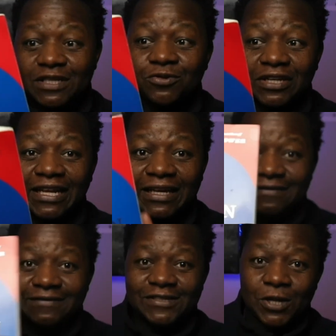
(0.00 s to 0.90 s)
reading
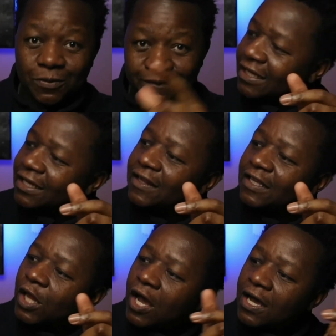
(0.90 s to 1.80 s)
it. So The
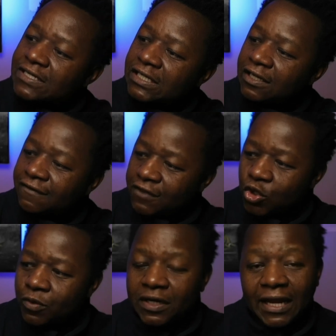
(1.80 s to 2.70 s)
Laws of
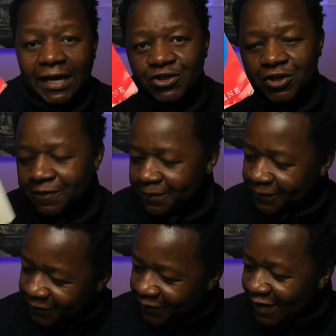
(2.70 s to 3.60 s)
Human Nature.
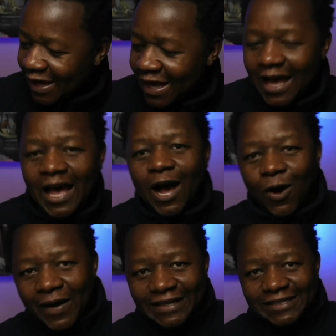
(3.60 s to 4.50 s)

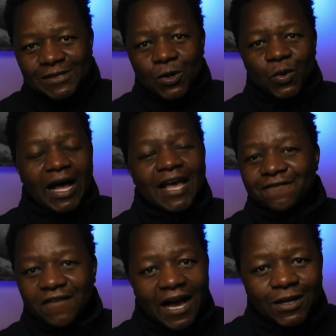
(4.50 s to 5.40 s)
All right, so
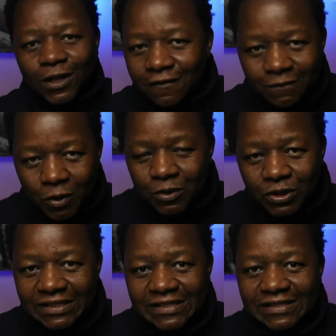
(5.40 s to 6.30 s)
I've got a lot of more
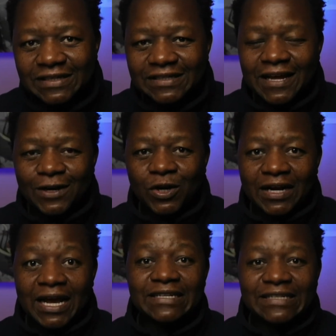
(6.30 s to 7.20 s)
books that are
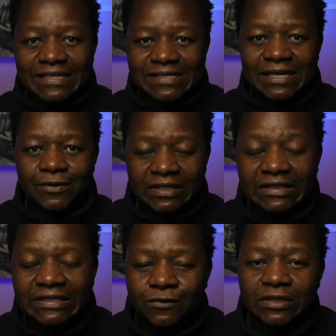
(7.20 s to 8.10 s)
not
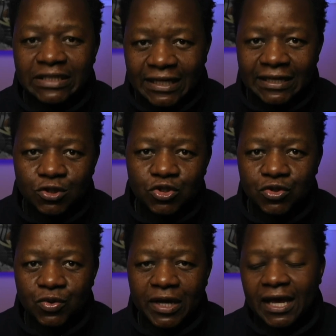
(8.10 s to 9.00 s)
necessarily related
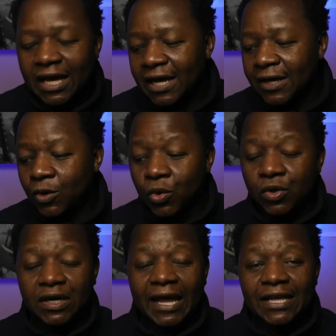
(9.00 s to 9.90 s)
to AI
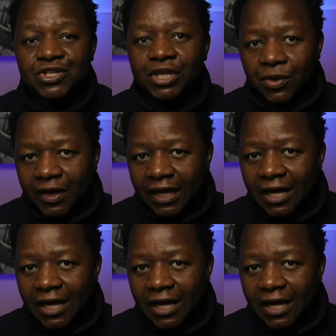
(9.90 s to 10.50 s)
or engineering,